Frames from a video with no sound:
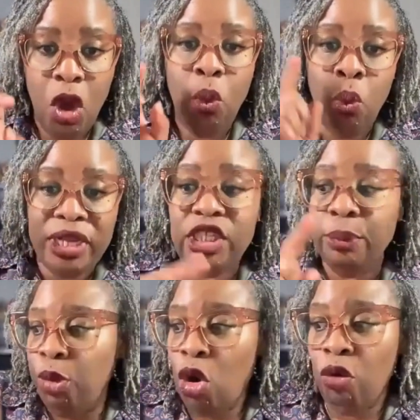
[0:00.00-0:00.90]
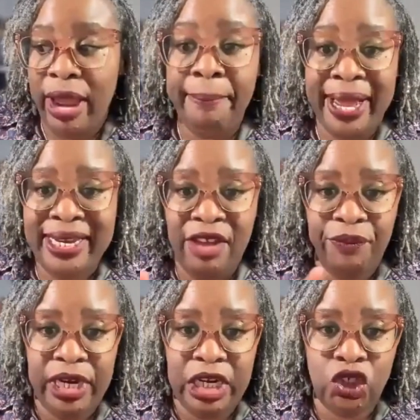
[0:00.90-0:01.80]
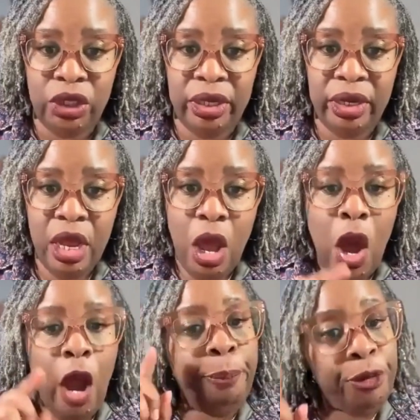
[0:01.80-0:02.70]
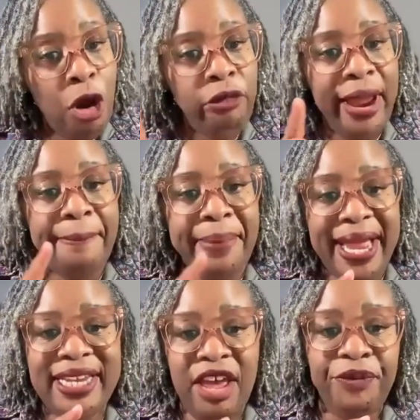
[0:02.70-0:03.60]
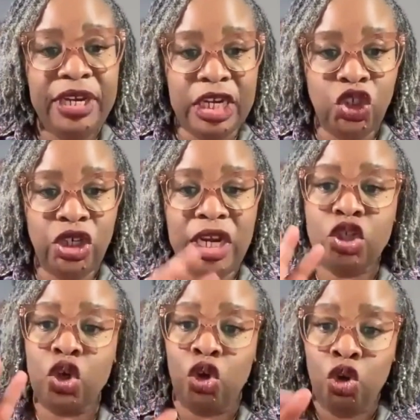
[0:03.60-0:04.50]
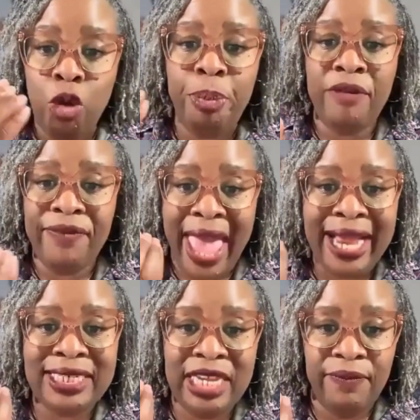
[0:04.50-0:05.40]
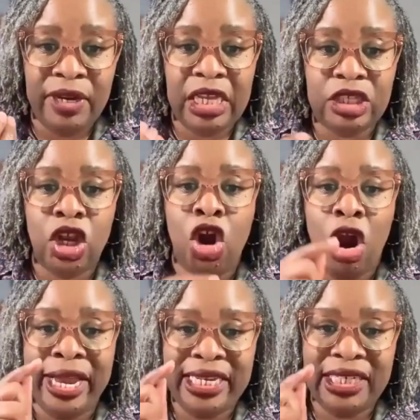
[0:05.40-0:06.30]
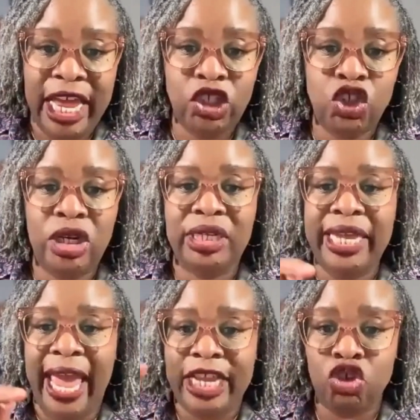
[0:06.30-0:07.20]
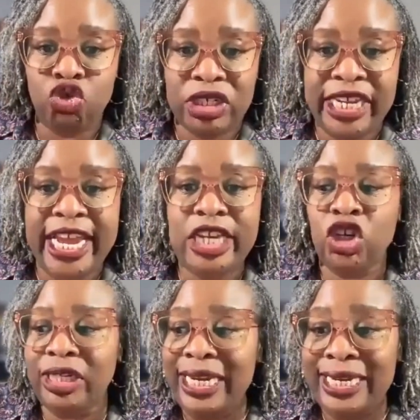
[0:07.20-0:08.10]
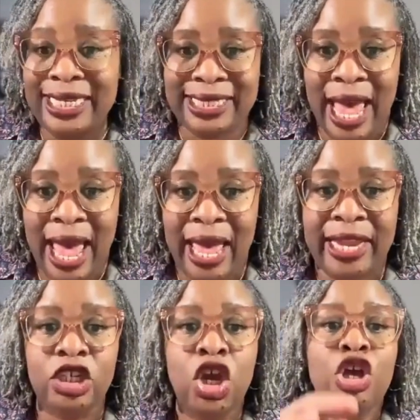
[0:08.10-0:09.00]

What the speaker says: What's a program by definition? A program by definition is a group of activities that are intentionally and strategically designed